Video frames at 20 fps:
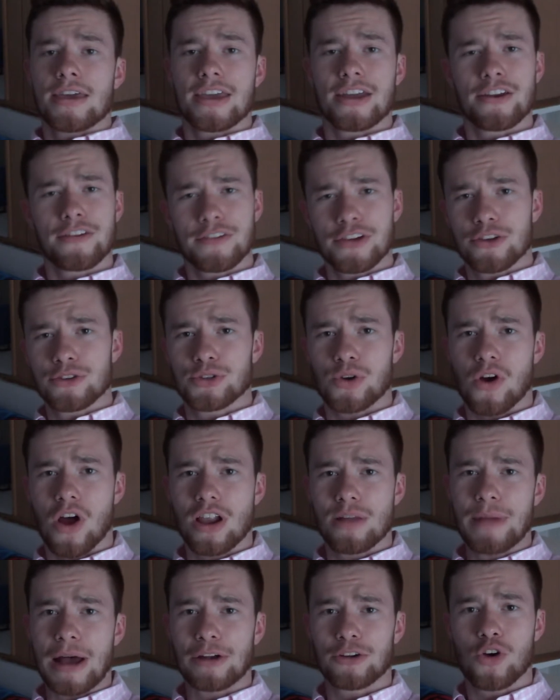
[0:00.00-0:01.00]
Interviews are
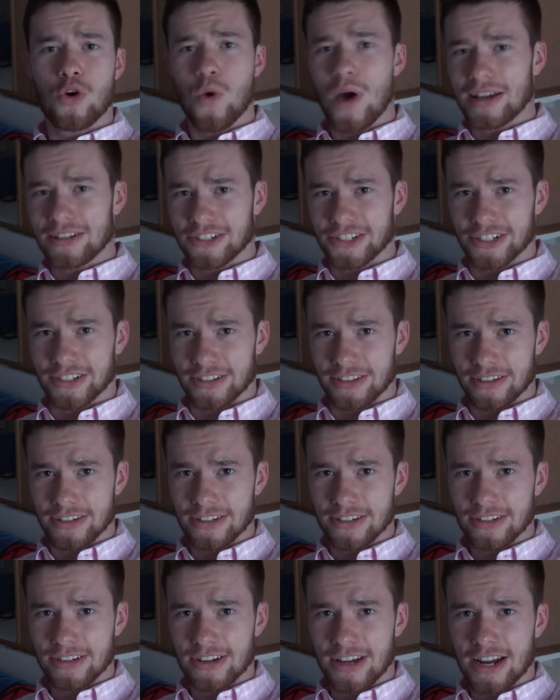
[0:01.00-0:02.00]
all about questions,